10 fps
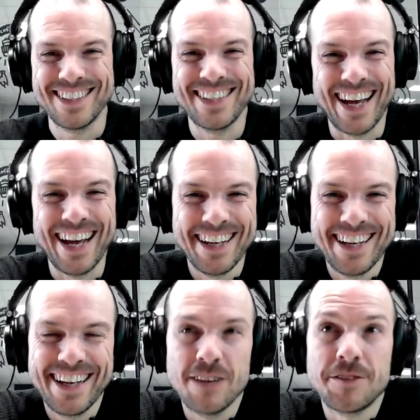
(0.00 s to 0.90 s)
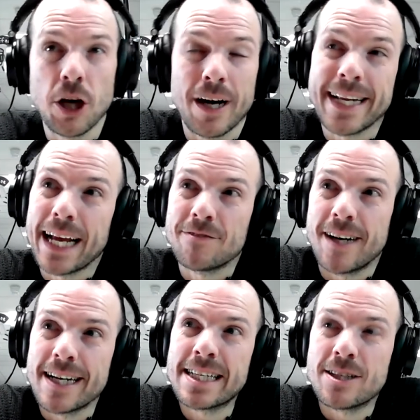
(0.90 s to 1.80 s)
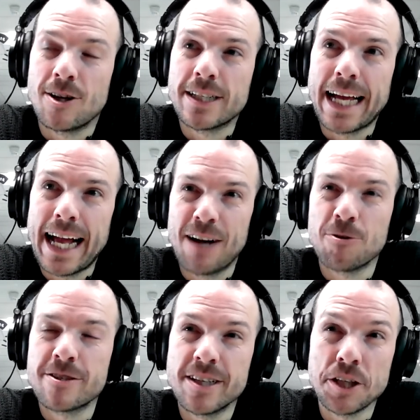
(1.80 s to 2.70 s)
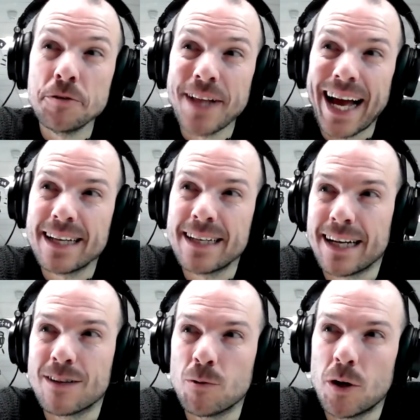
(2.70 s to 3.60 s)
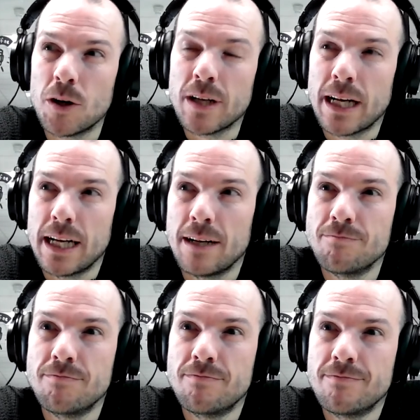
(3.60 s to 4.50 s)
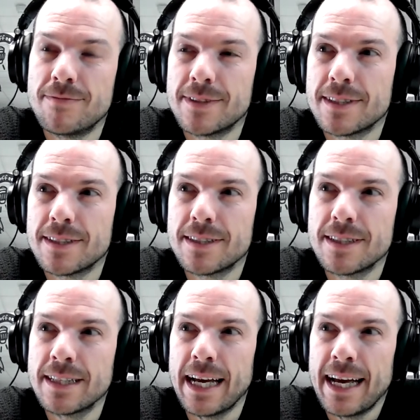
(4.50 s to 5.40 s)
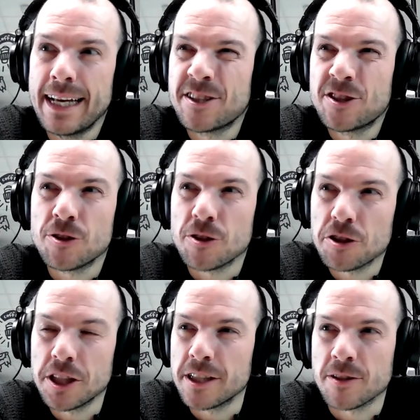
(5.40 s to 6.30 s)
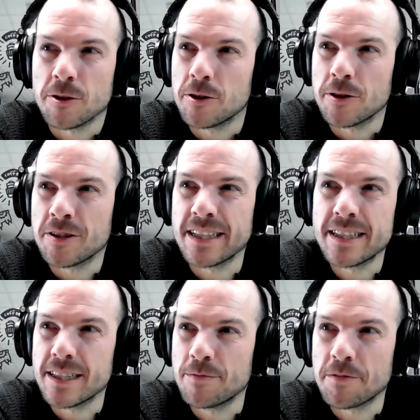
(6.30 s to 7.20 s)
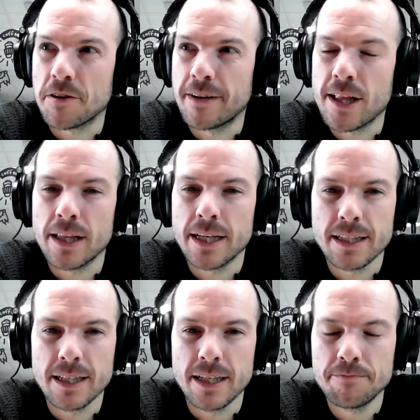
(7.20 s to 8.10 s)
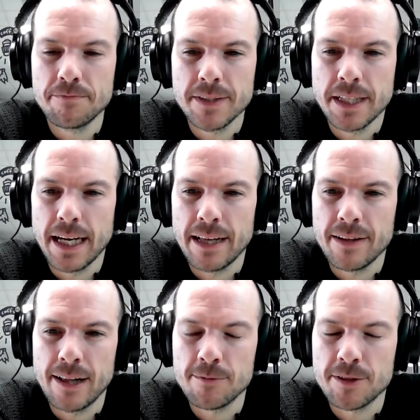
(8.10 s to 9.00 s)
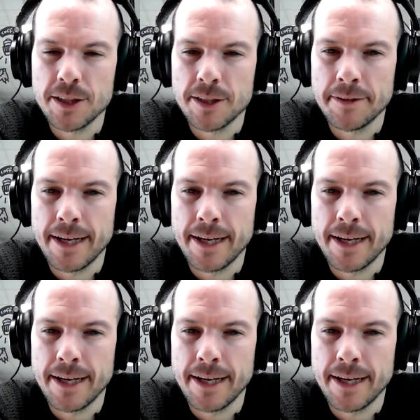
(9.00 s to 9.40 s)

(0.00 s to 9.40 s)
Yeah. Have you got any advice on how to do that? Like what, um, yeah, any structures or systems or anything that, yeah, that helped you do